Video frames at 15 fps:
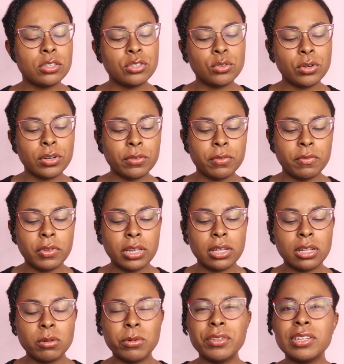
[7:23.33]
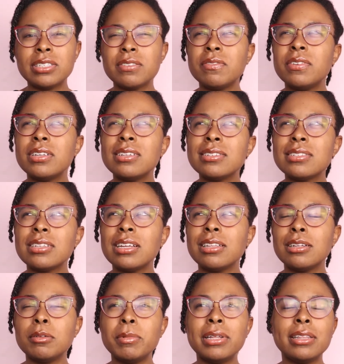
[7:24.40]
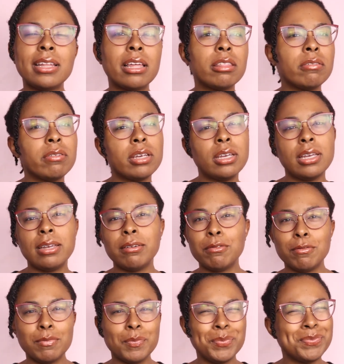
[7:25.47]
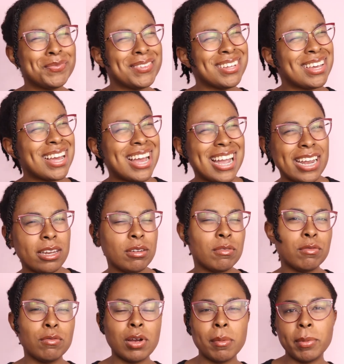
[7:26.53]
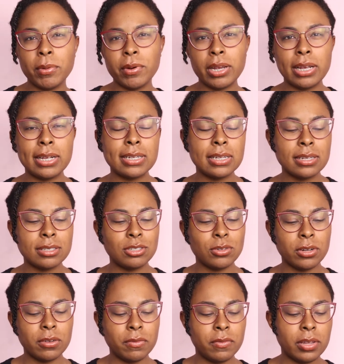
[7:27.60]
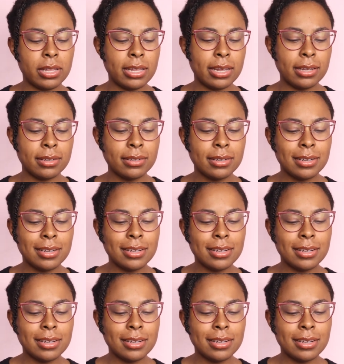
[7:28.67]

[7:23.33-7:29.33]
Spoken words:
sort of feel where this feels a little bit leathery, kind of rubbery sort of feeling.